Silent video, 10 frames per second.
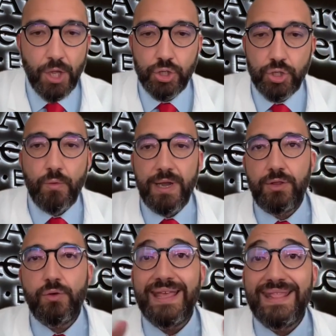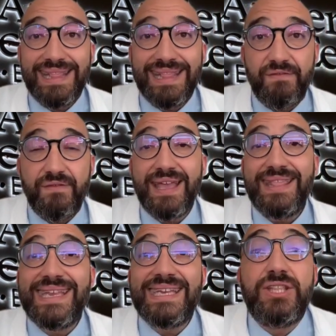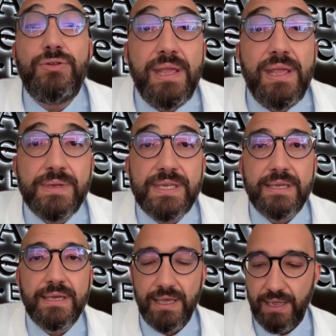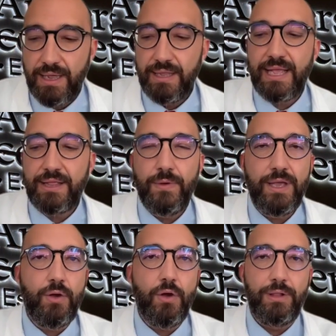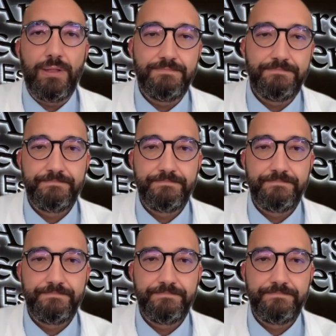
So we need to identify the streams that we call